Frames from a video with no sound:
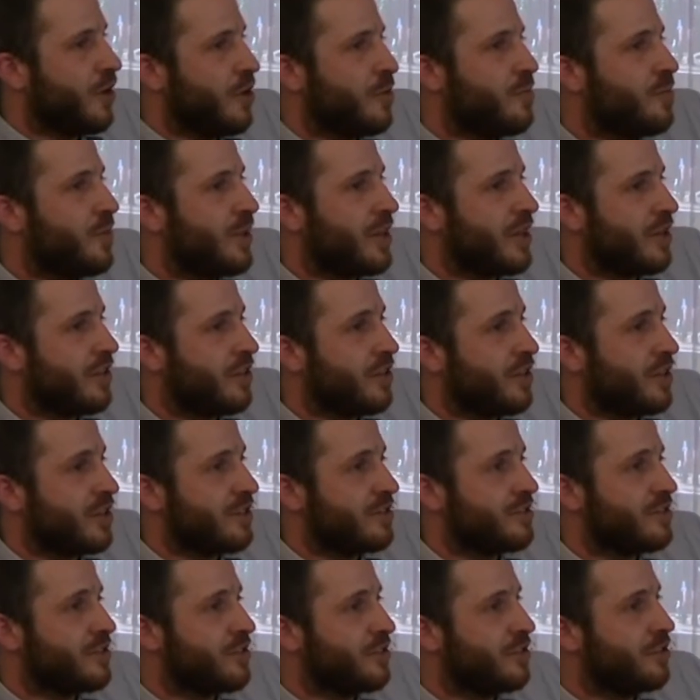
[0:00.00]
know, bigger
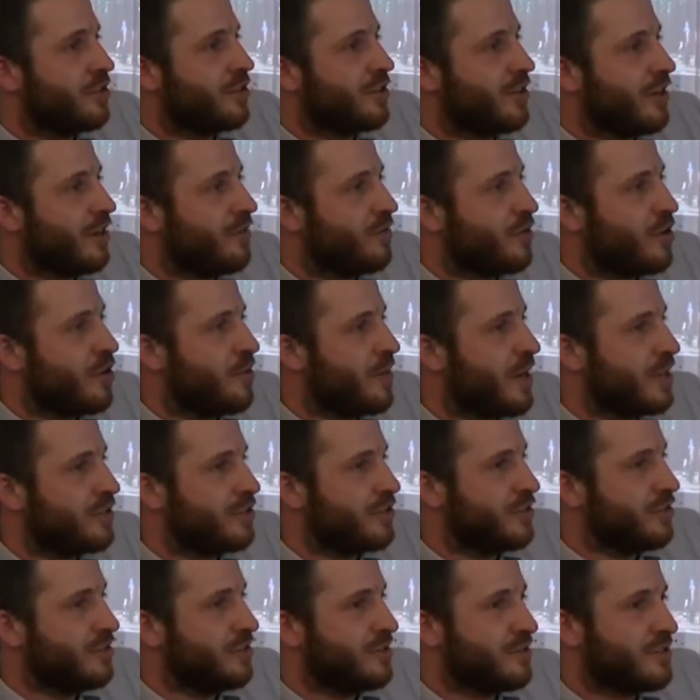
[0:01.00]
things than you could ever
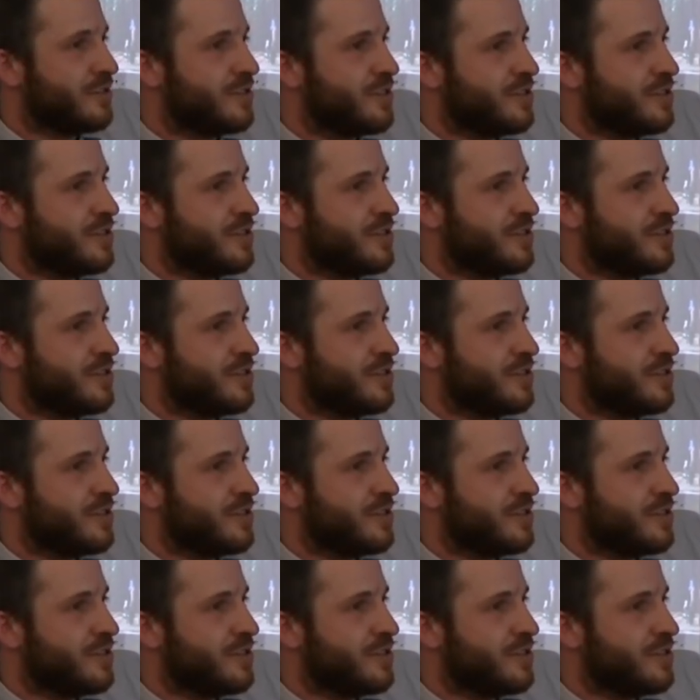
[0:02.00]
imagine.